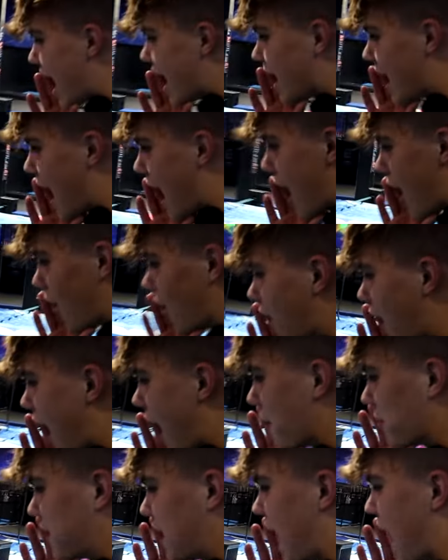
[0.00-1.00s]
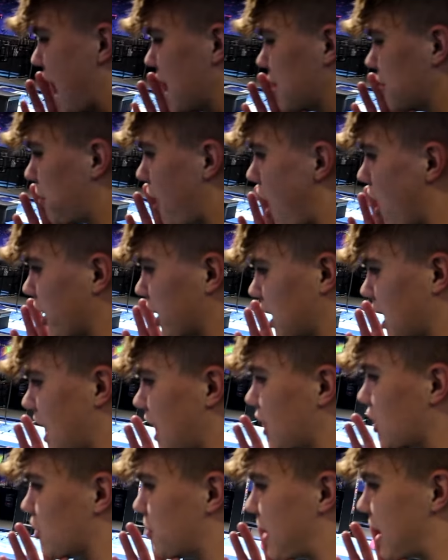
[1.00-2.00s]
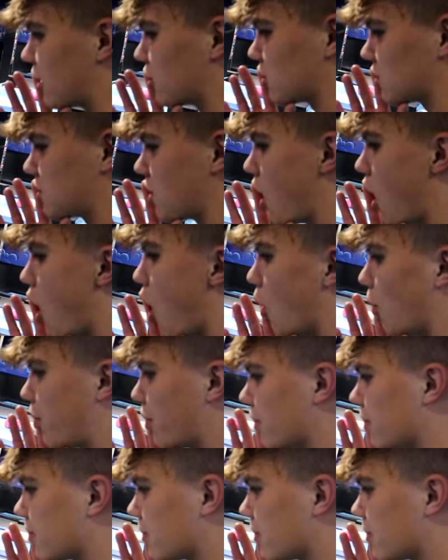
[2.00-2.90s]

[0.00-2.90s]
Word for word: head out, I'm cannonballing in and you better just hope.